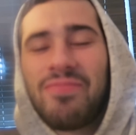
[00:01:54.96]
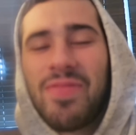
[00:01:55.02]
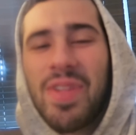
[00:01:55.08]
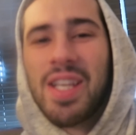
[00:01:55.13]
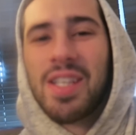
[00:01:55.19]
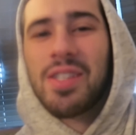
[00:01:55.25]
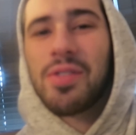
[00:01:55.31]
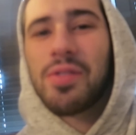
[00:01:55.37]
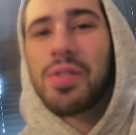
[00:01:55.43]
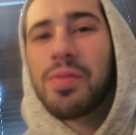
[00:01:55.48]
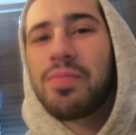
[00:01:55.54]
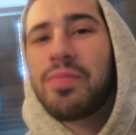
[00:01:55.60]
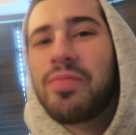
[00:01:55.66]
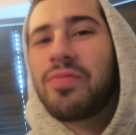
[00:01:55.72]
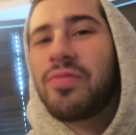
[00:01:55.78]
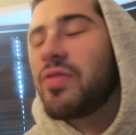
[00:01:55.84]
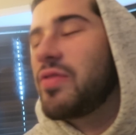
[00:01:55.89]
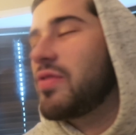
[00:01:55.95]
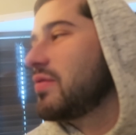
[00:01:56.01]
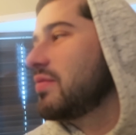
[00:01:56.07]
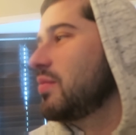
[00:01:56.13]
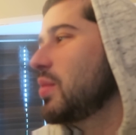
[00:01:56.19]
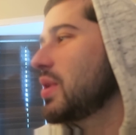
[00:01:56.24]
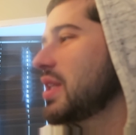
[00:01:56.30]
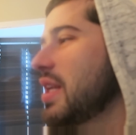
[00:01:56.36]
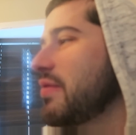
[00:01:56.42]
Thank you, Eve.
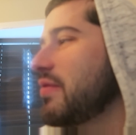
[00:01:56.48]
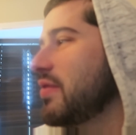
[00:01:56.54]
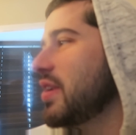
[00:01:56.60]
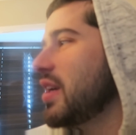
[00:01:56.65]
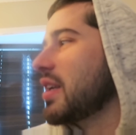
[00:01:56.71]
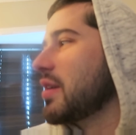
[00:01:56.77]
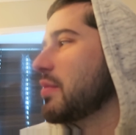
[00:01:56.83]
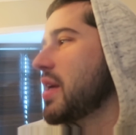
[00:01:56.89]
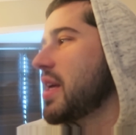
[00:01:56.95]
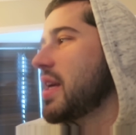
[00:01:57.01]
What the fuck,